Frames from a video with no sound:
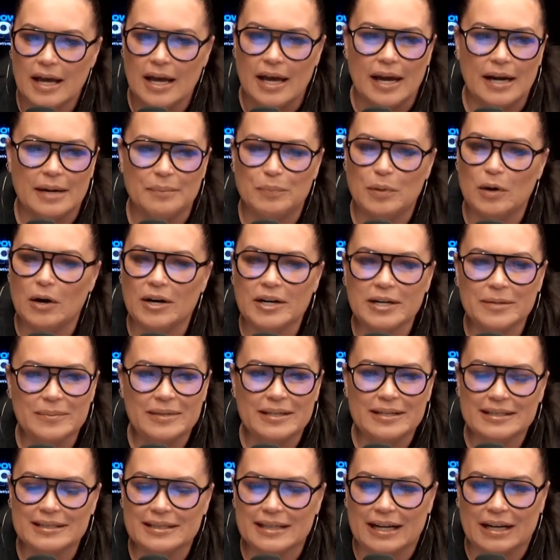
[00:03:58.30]
And part of me
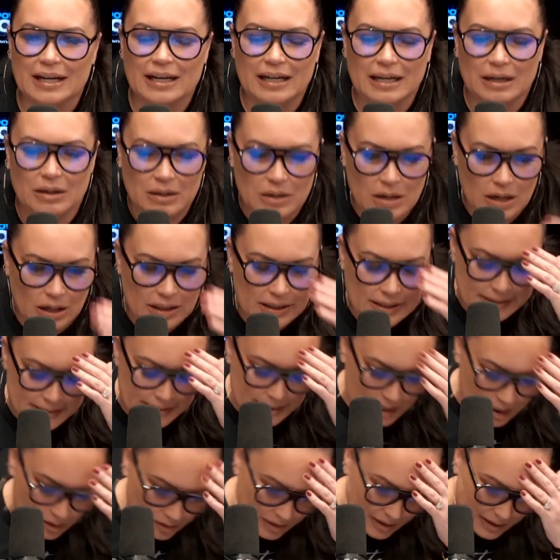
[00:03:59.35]
is like, it's
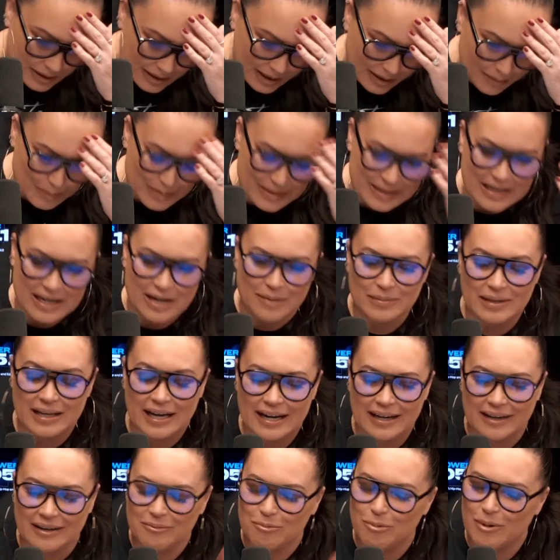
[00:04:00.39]
Erica. But then I'm
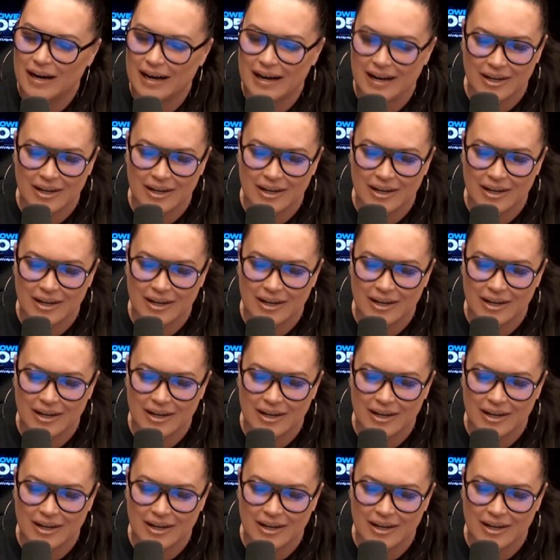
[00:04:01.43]
like, wow,